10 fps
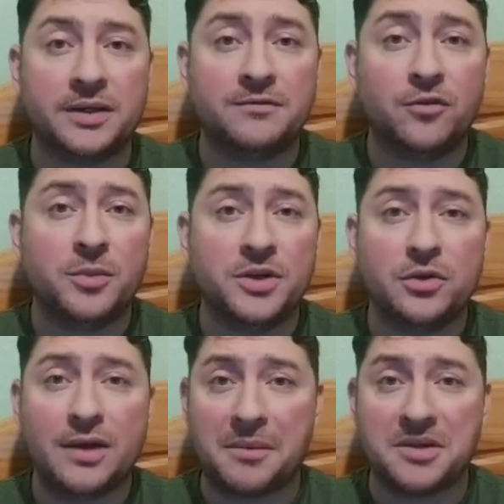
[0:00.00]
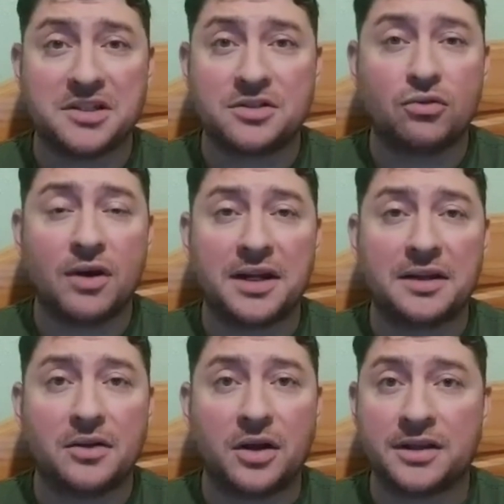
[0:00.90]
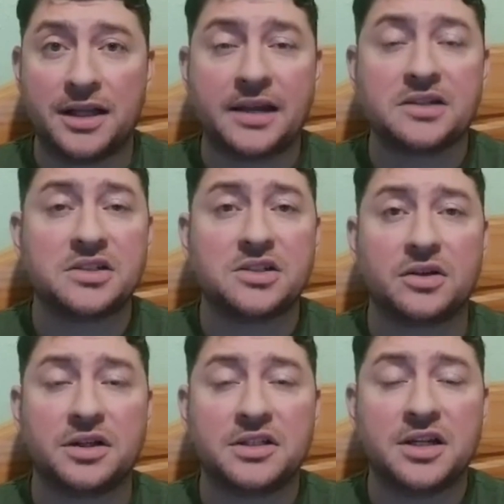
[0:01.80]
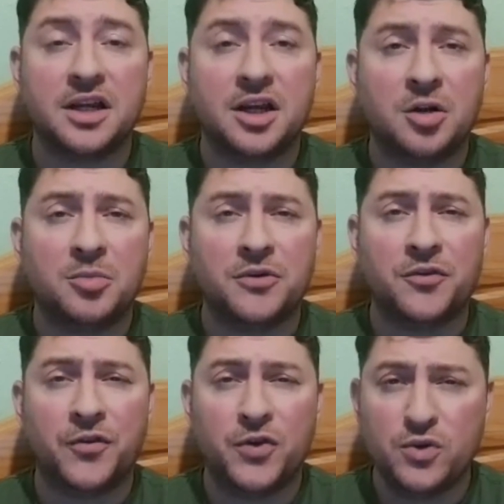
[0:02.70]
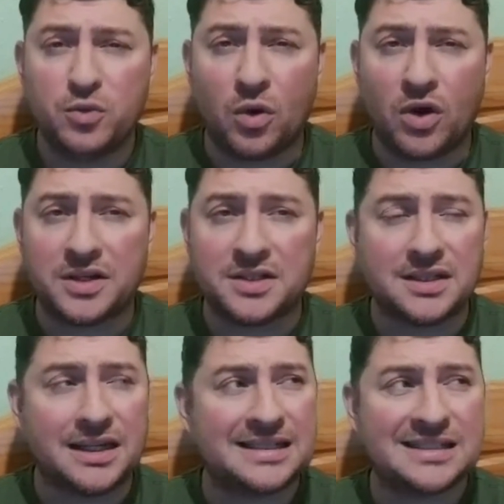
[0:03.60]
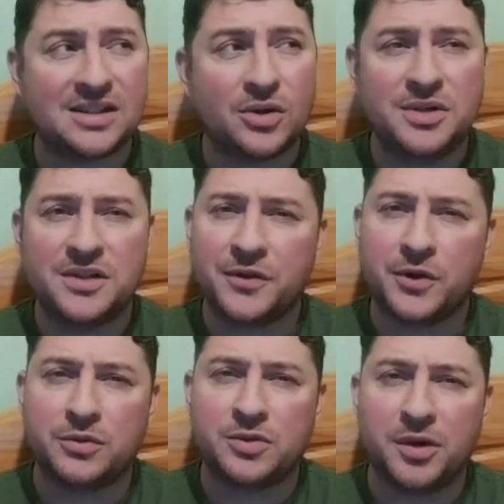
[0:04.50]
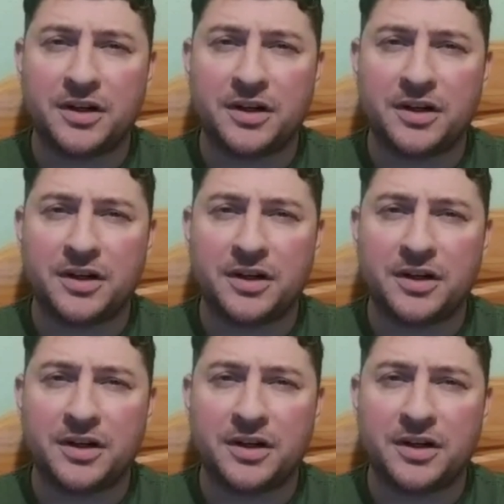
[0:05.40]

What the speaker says: Forming new habits is great, like the exercise, but food-wise, it's so difficult to break.